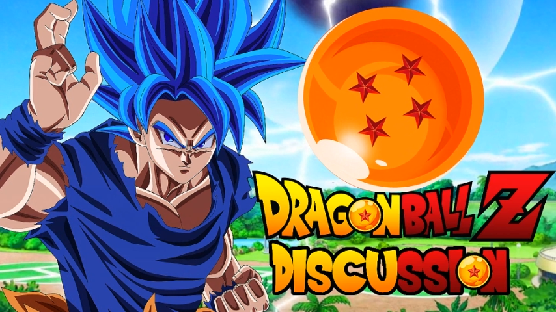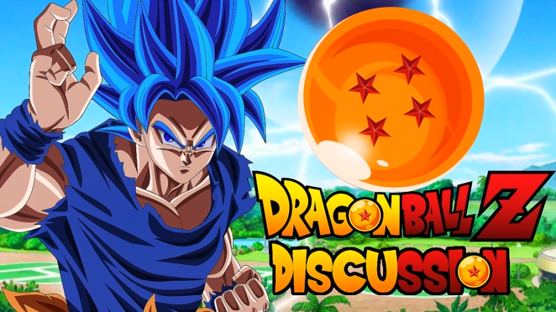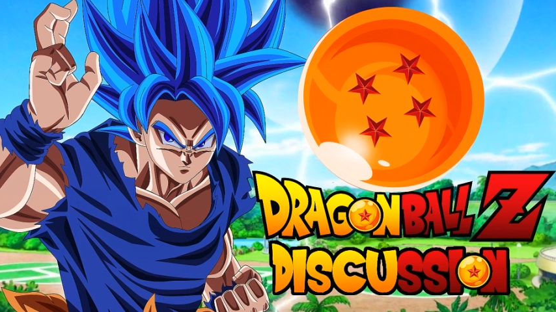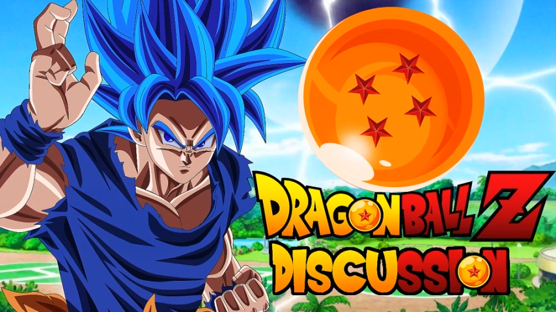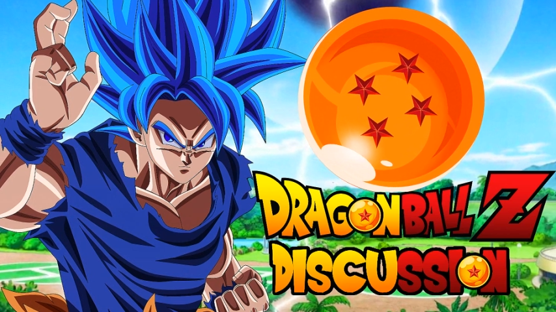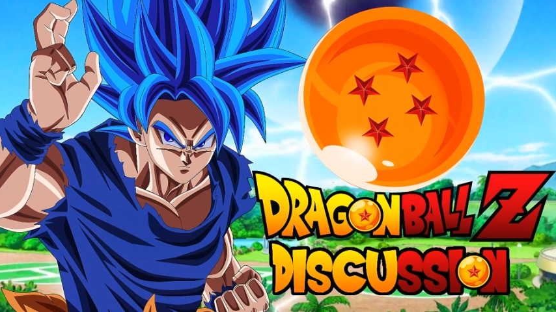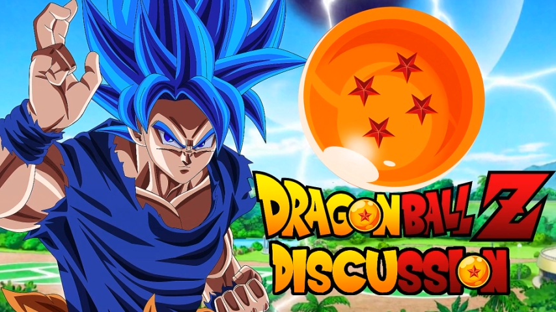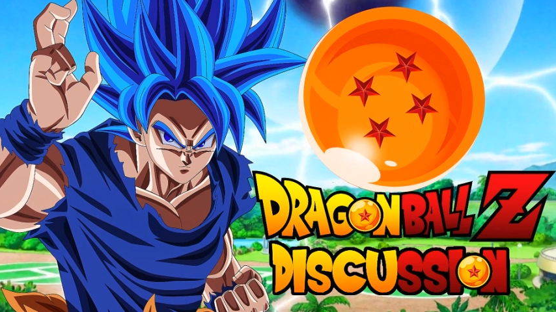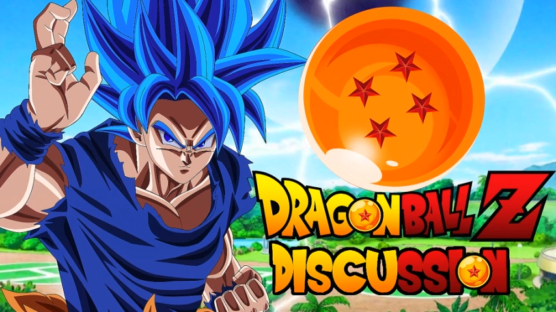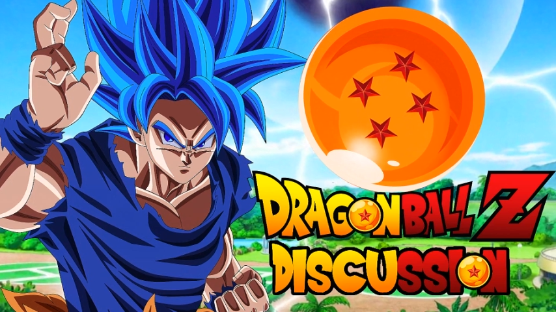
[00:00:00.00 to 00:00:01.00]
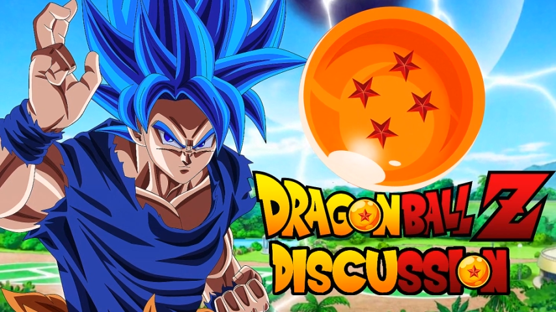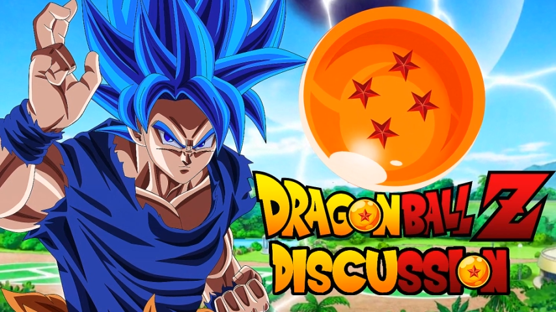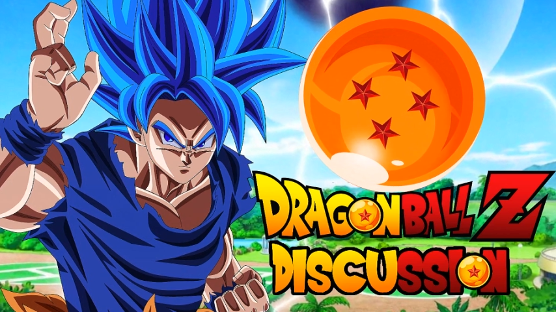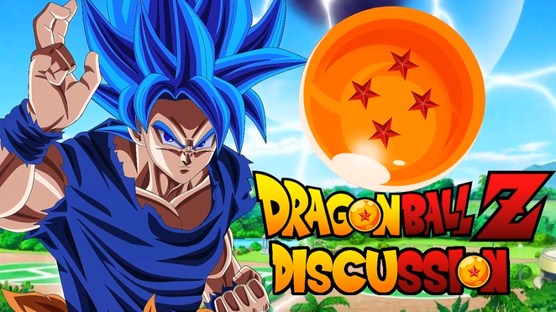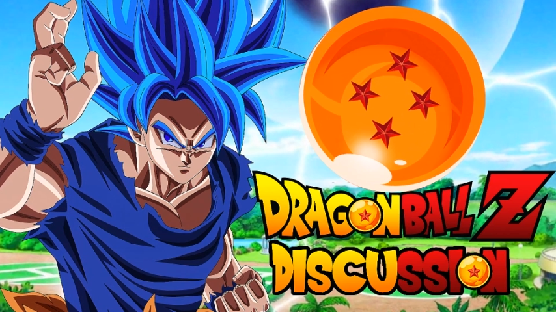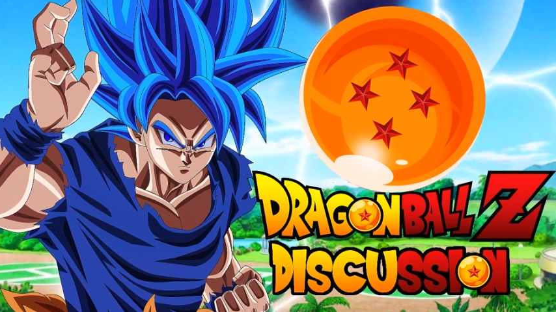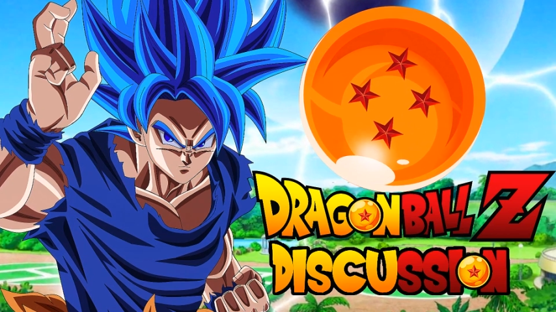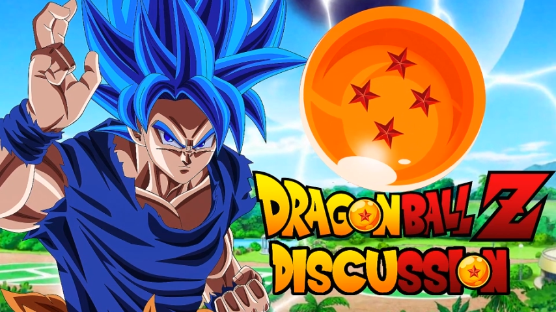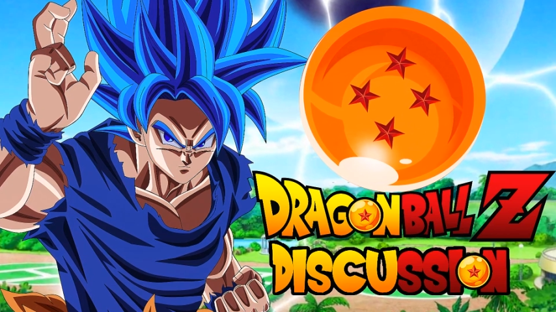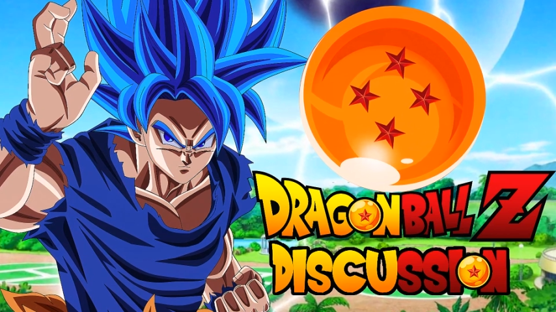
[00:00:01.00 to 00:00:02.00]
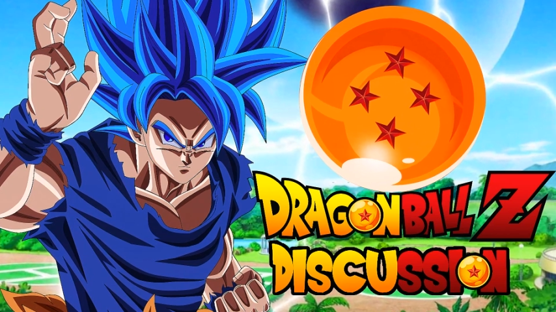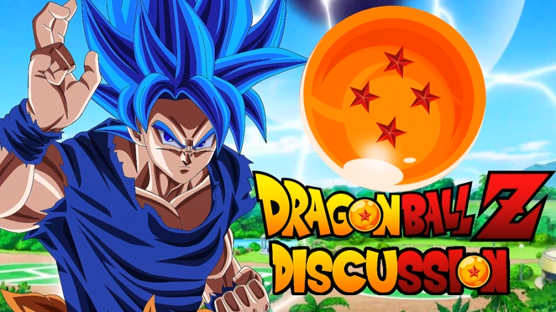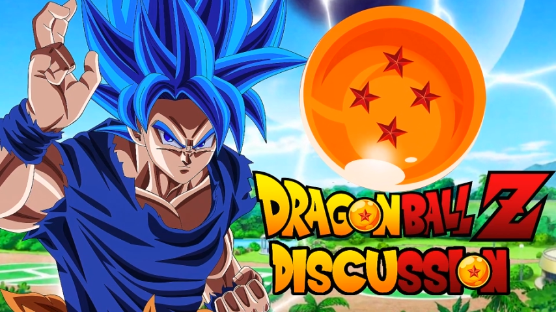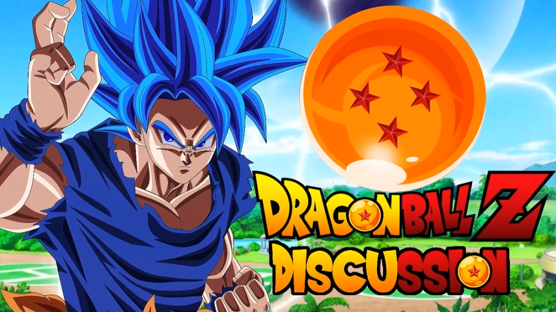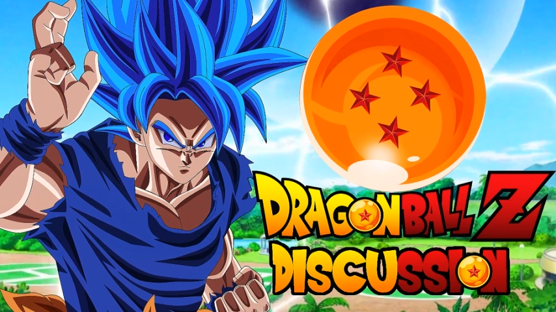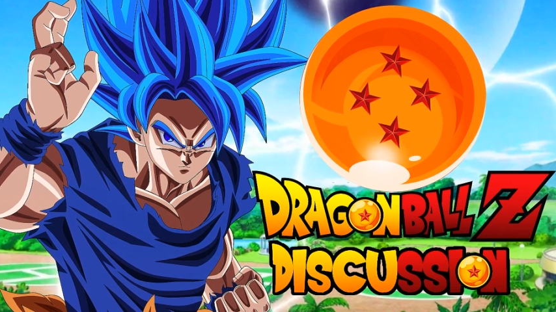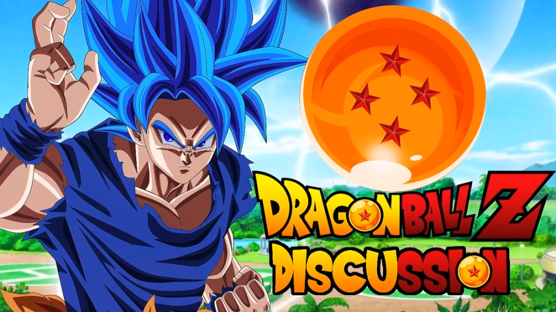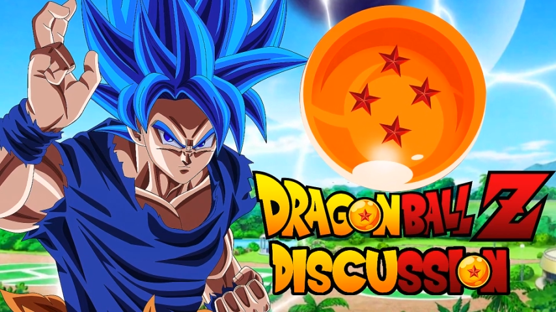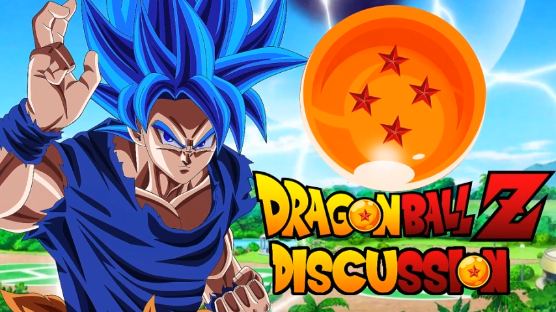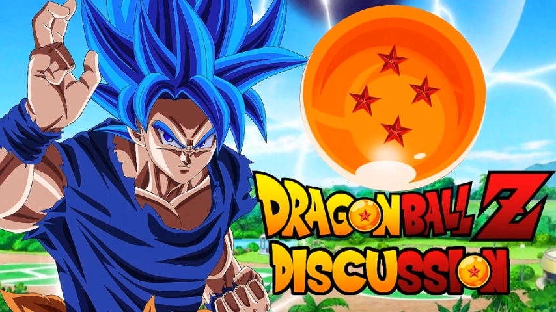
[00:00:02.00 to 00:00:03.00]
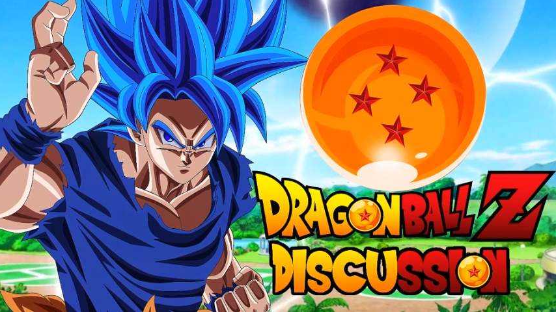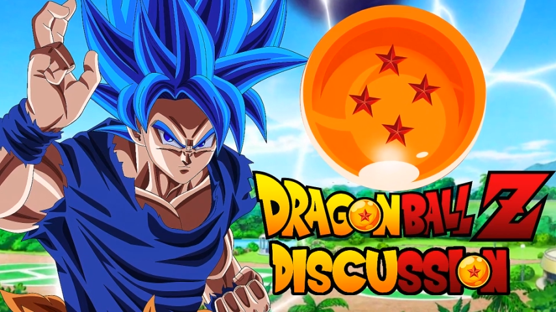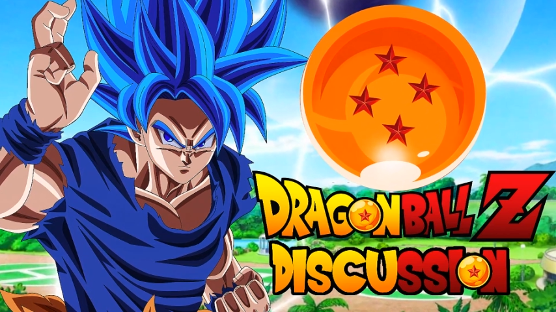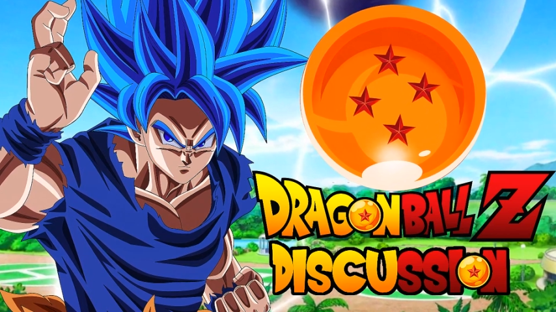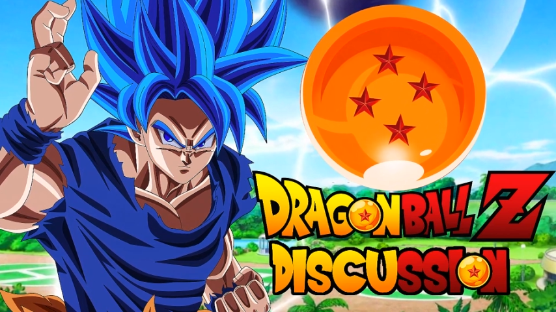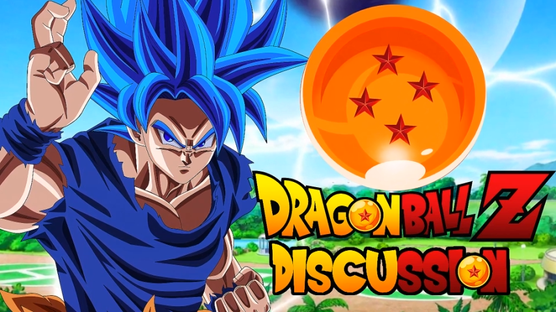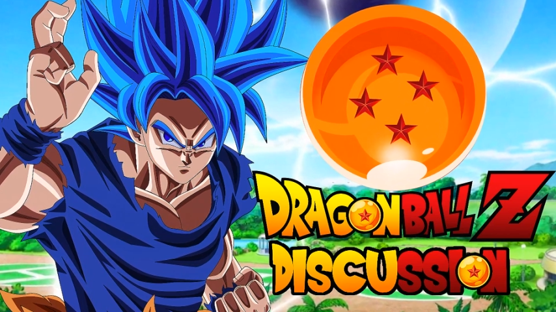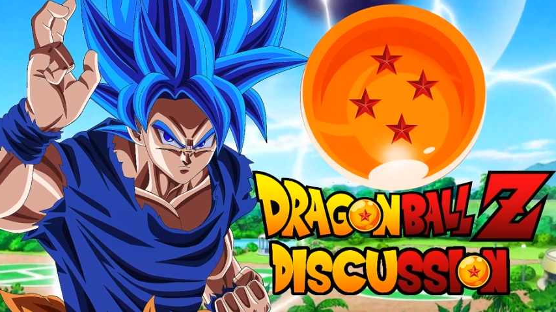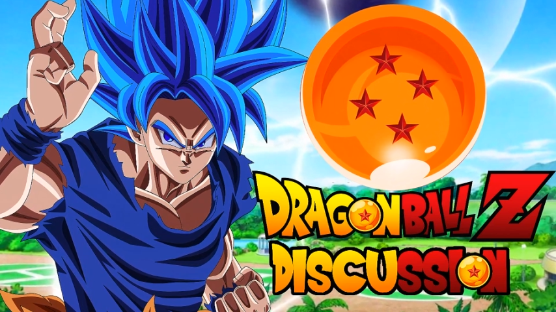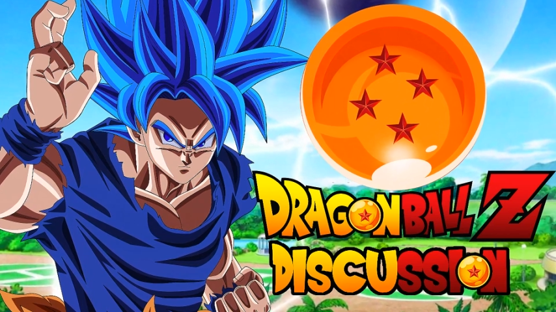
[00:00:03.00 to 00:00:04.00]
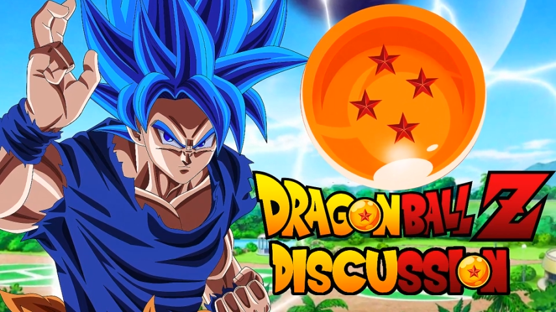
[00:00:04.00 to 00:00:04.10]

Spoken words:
[unreadable: no face in view]